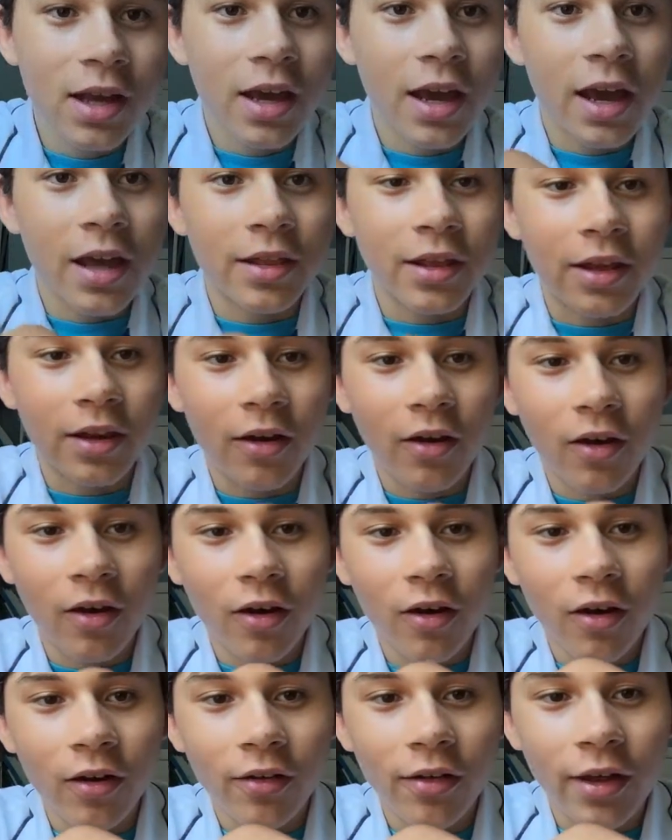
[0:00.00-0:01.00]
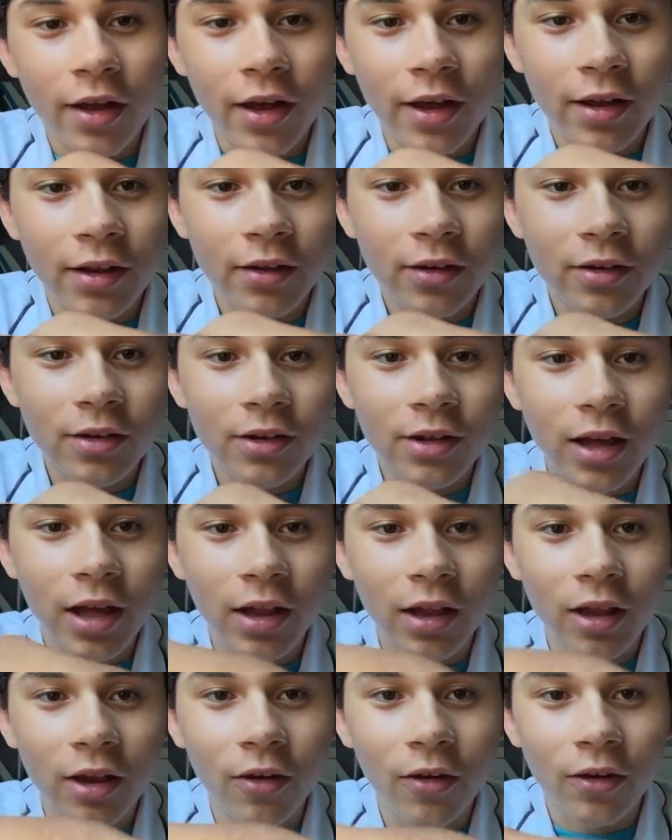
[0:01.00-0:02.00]
And then all that
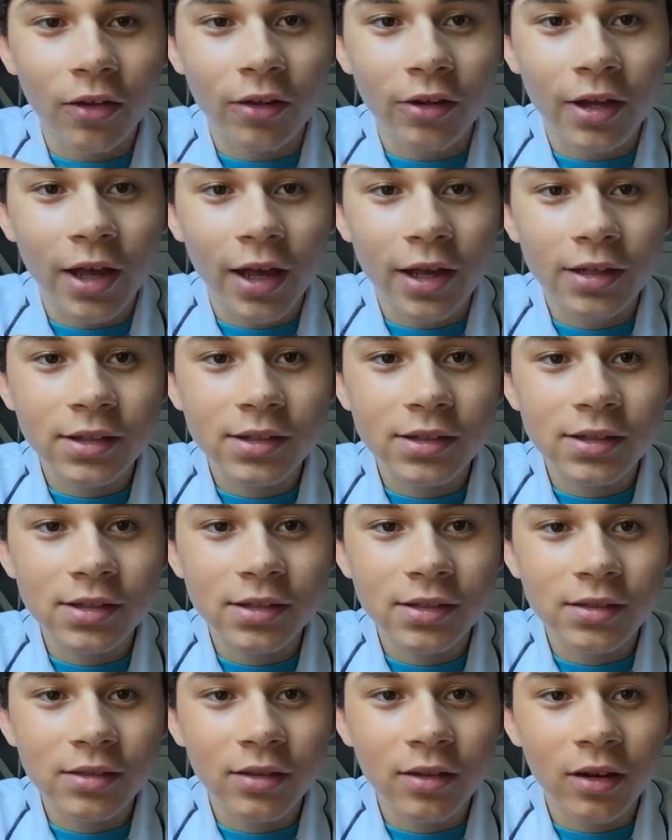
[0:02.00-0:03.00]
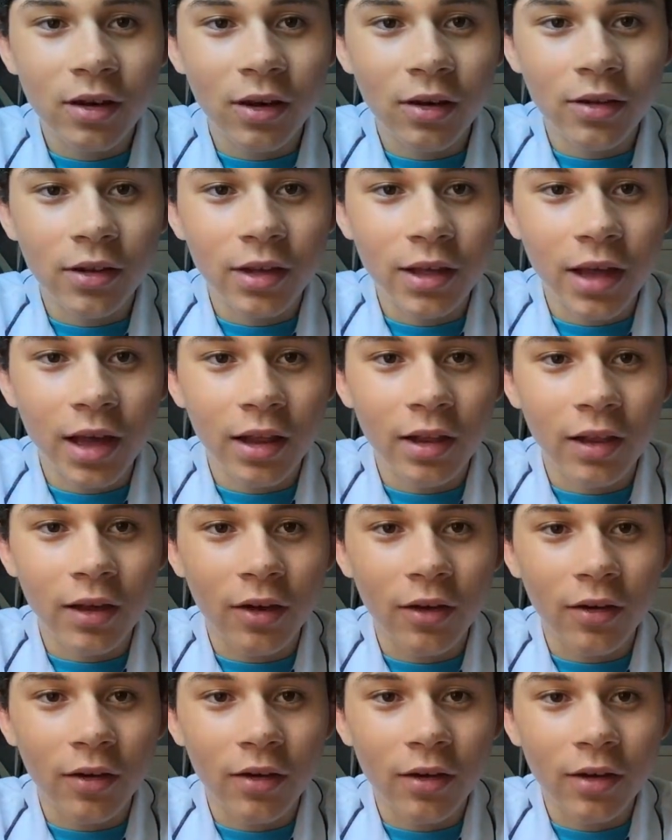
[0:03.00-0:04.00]
yellow on their necks, all the
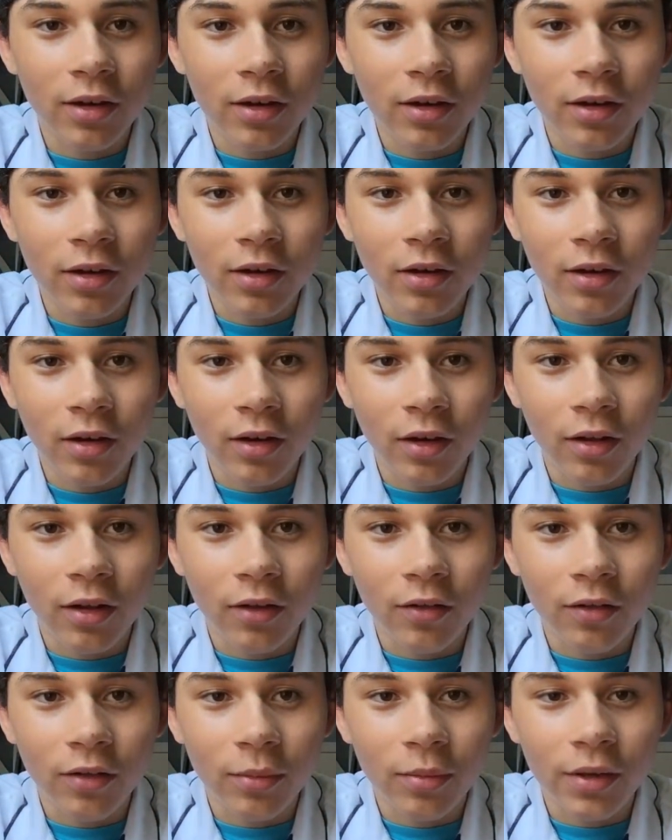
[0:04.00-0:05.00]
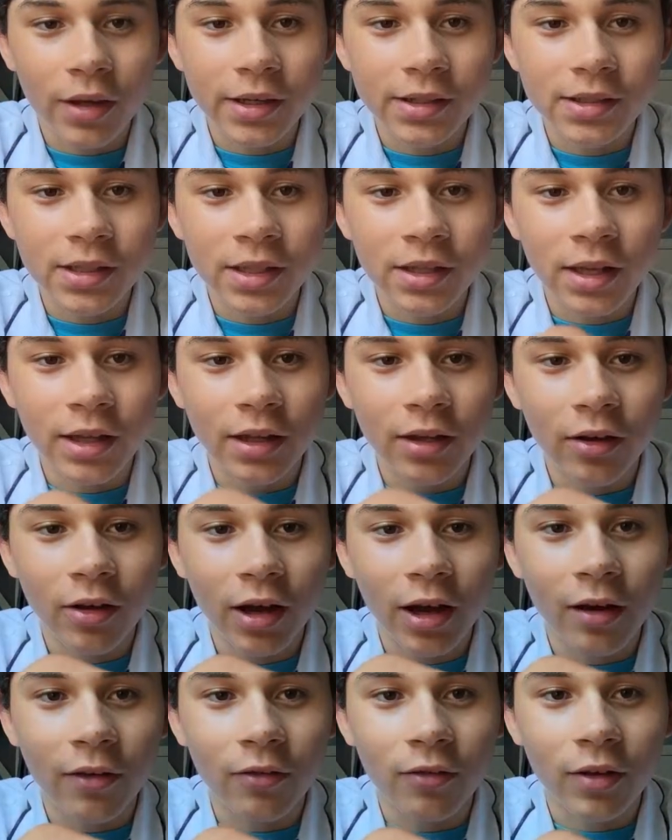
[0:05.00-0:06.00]
yellow all over the place. And then they'll
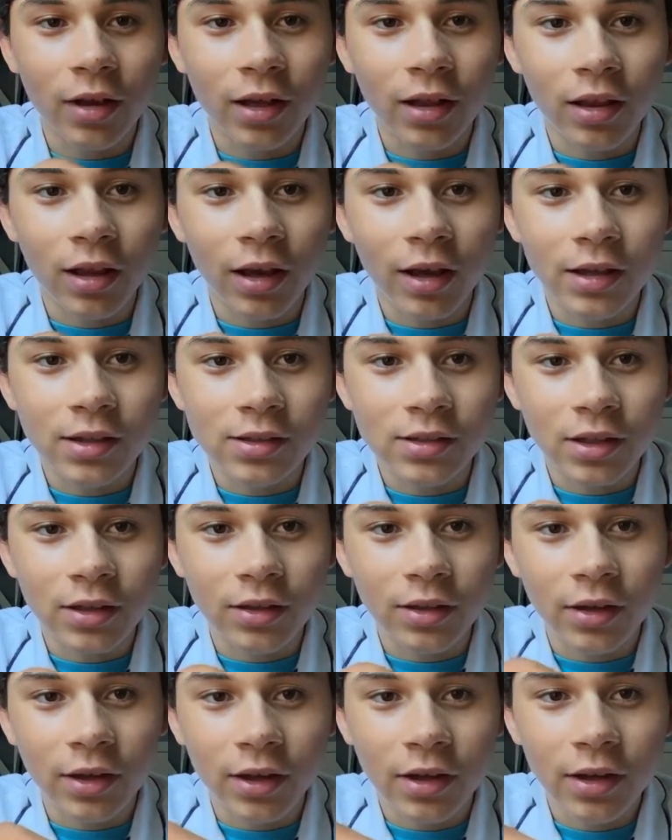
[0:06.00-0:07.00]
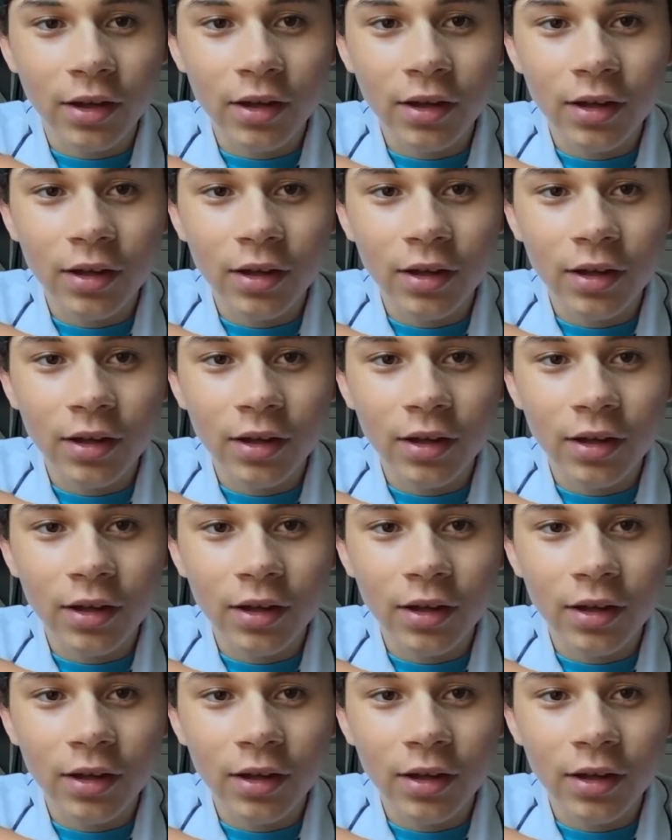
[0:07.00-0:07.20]
have red lines on their